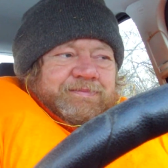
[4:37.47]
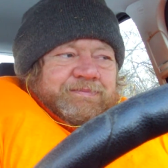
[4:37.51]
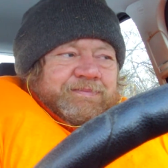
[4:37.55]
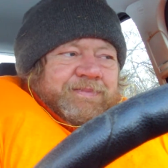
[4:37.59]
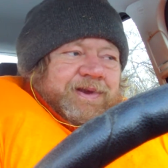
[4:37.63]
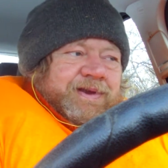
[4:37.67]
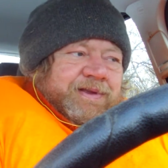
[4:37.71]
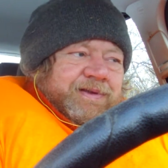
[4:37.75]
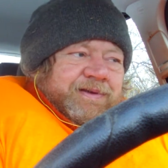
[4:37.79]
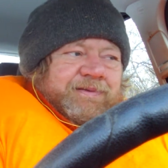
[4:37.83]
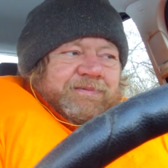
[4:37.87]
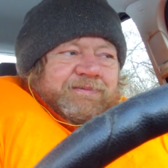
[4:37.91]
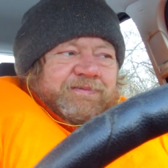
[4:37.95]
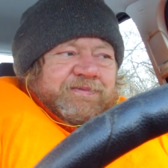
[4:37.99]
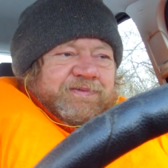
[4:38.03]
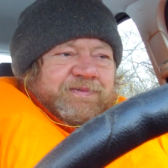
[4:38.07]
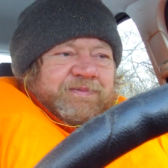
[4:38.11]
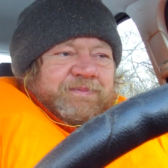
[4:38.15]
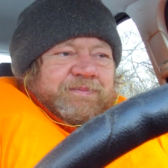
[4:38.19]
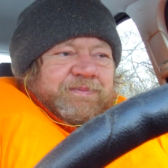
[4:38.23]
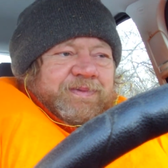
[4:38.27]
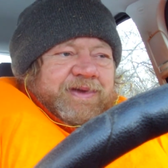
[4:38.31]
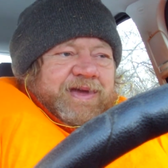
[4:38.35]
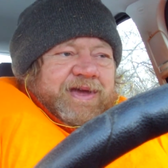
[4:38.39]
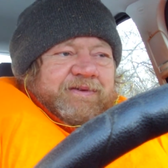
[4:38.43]
money comes
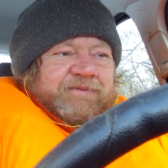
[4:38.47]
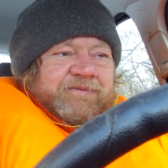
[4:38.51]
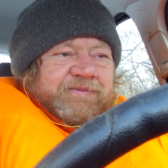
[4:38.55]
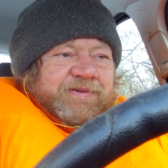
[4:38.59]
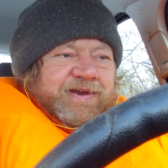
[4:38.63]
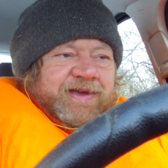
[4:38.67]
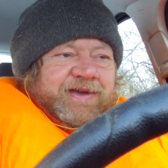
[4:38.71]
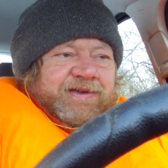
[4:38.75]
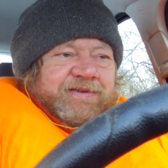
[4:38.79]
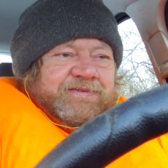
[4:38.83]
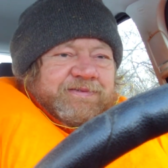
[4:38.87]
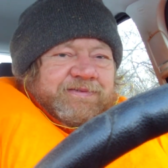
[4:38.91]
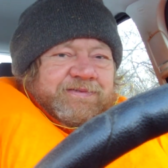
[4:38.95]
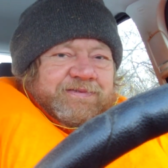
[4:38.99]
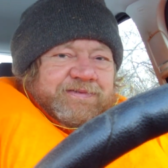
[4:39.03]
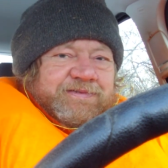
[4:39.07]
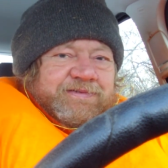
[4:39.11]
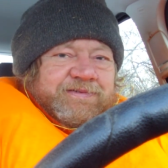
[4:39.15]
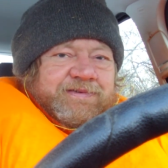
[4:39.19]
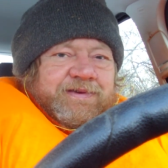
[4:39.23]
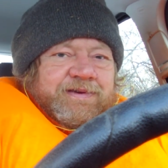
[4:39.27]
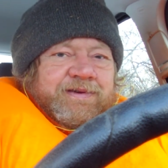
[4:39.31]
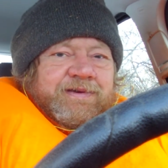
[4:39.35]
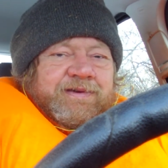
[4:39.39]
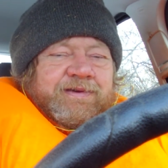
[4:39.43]
from
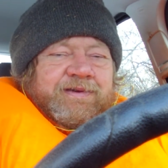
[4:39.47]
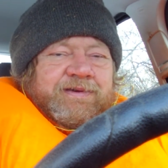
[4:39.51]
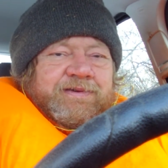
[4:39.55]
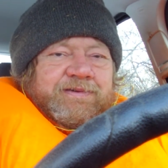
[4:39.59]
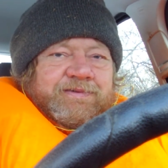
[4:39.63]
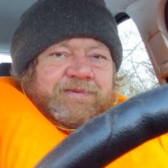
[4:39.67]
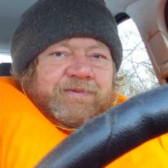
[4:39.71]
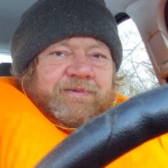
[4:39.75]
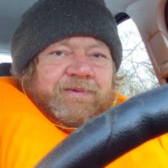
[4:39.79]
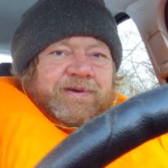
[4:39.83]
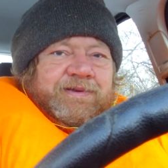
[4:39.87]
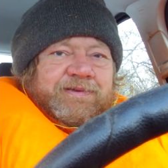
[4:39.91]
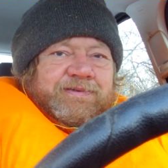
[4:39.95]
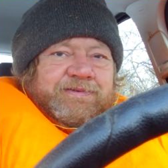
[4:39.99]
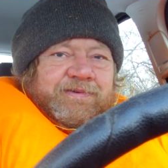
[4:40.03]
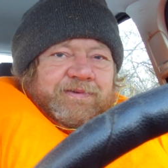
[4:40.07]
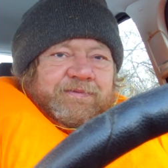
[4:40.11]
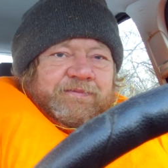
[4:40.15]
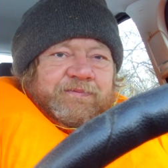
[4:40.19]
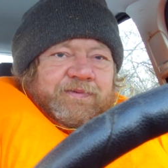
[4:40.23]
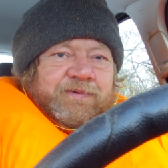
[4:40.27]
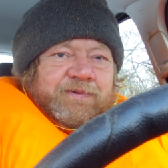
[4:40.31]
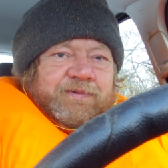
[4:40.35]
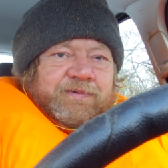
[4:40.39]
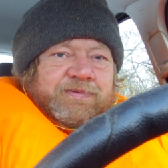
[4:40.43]
advertisers, so on and so
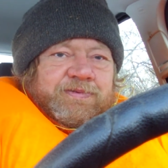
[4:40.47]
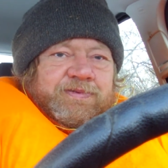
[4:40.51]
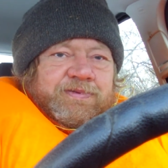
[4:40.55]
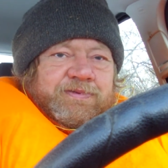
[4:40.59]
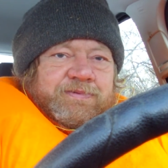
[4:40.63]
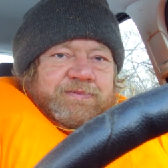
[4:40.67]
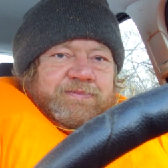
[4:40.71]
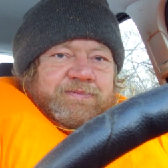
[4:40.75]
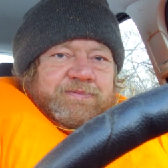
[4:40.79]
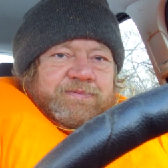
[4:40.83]
forth.